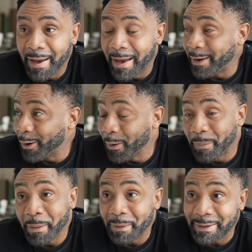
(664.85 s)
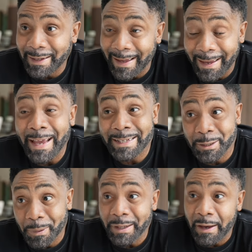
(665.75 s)
And a lot of people are saying that he
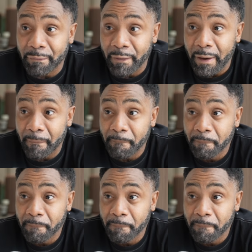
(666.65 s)
actually won that fight.